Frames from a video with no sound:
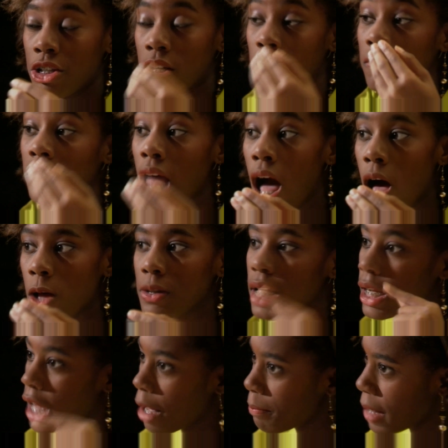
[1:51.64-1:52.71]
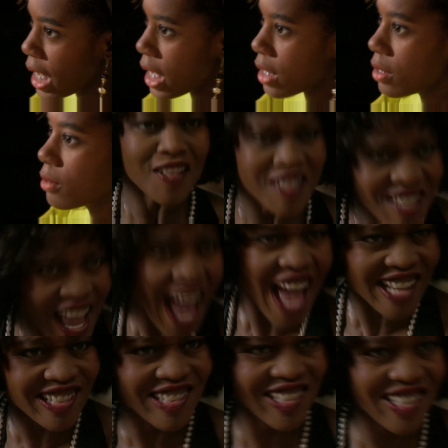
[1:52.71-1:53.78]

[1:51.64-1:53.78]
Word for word: of laws and not men. Yes.